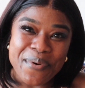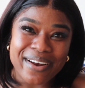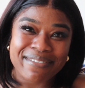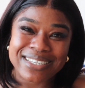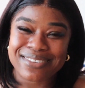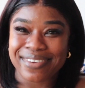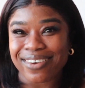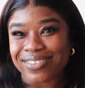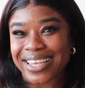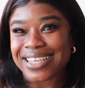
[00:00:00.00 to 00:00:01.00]
part of this
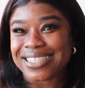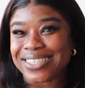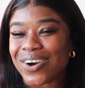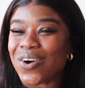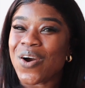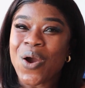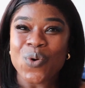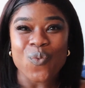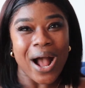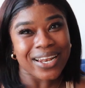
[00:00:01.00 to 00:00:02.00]
family, so
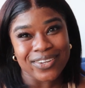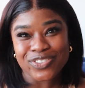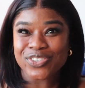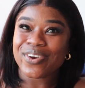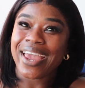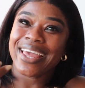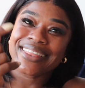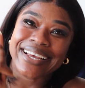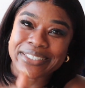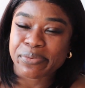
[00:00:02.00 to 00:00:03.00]
why don't you
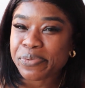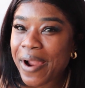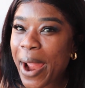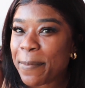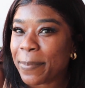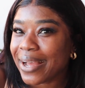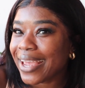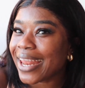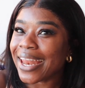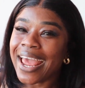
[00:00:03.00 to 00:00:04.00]
hit that subscribe
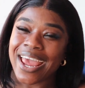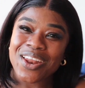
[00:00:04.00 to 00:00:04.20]
button